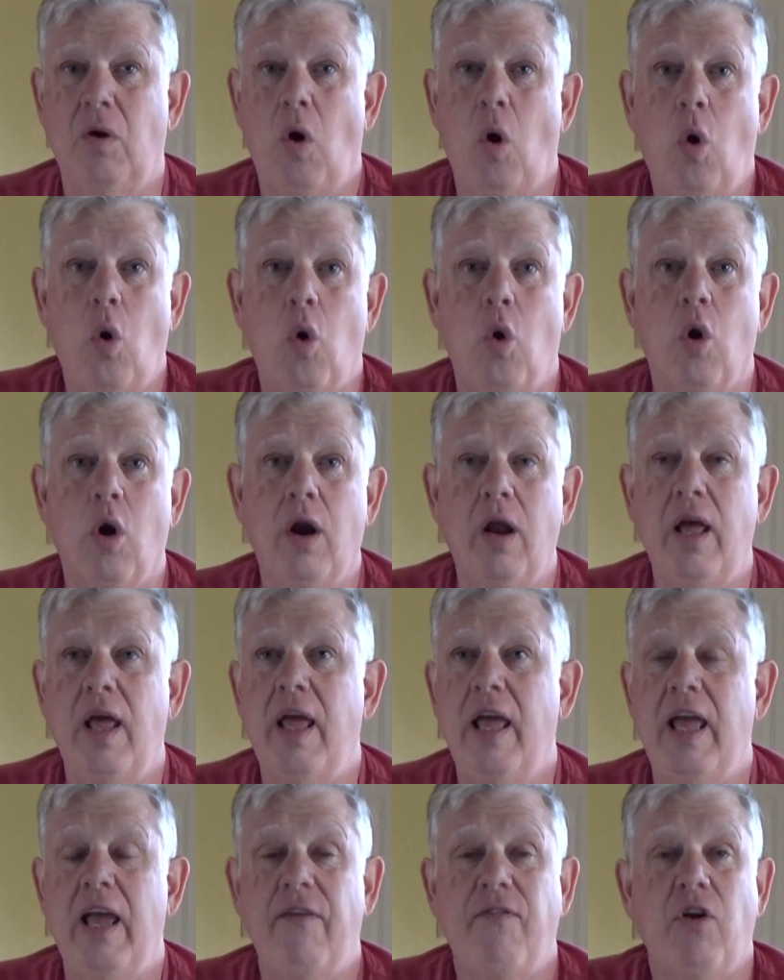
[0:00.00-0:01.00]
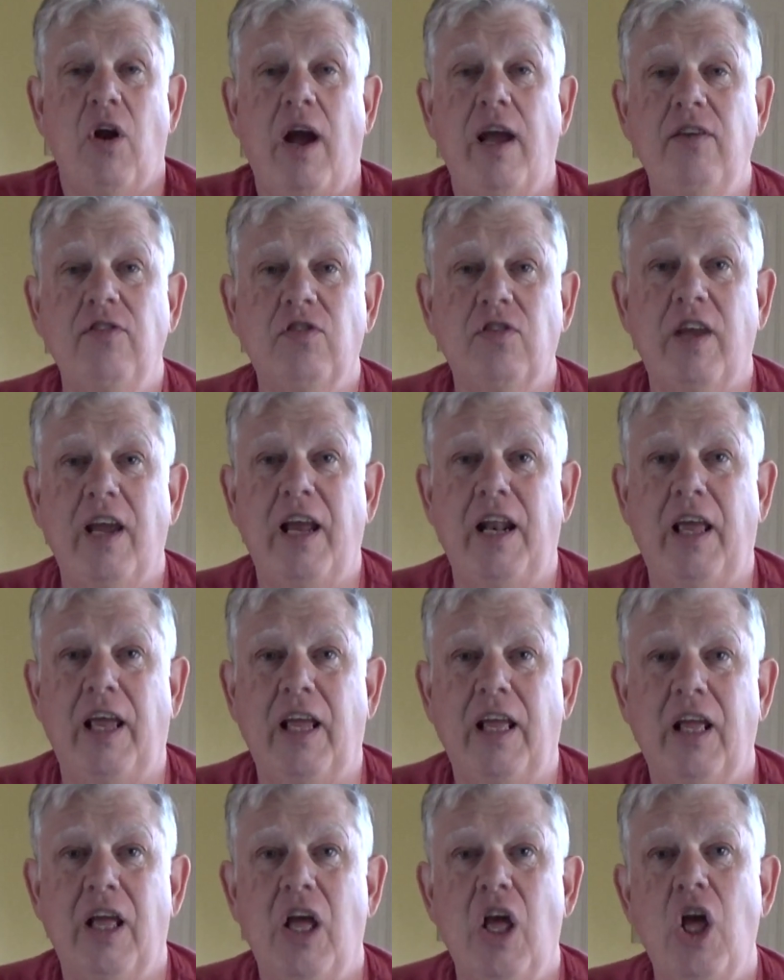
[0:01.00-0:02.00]
or if you're ice
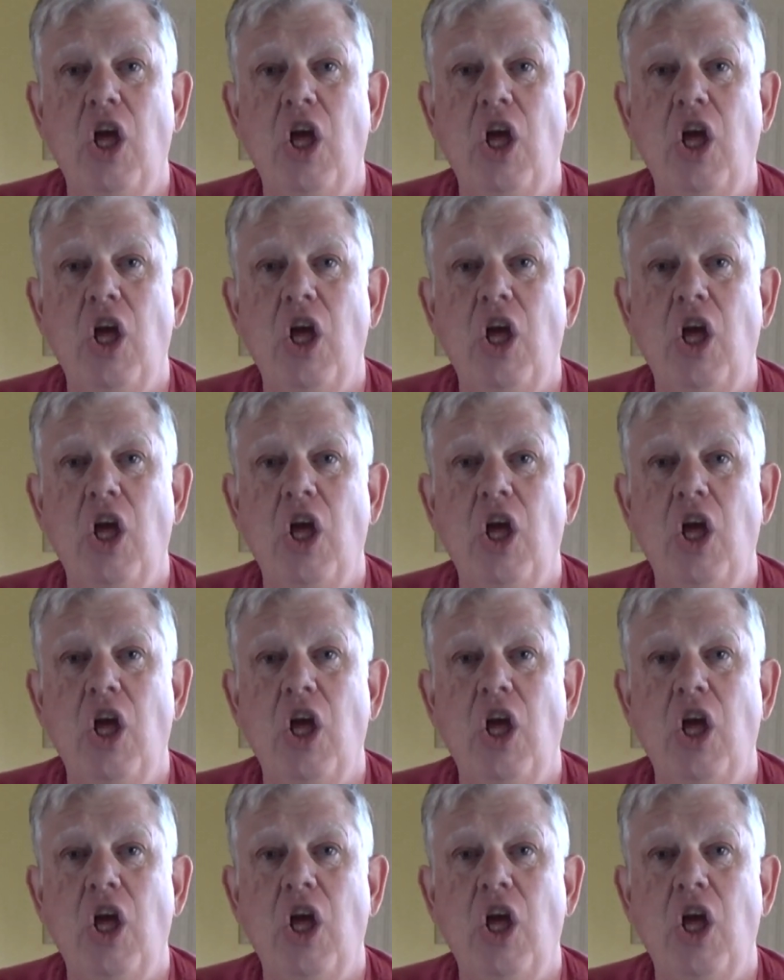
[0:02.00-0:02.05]
skating,